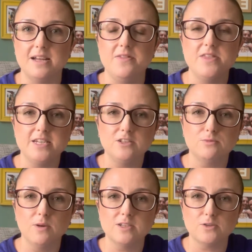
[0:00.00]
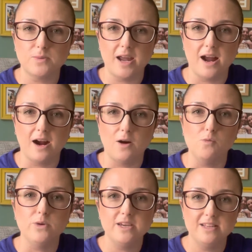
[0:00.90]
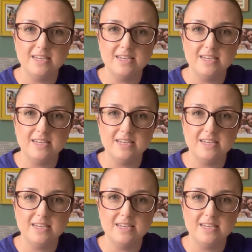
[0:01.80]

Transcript: And this was where we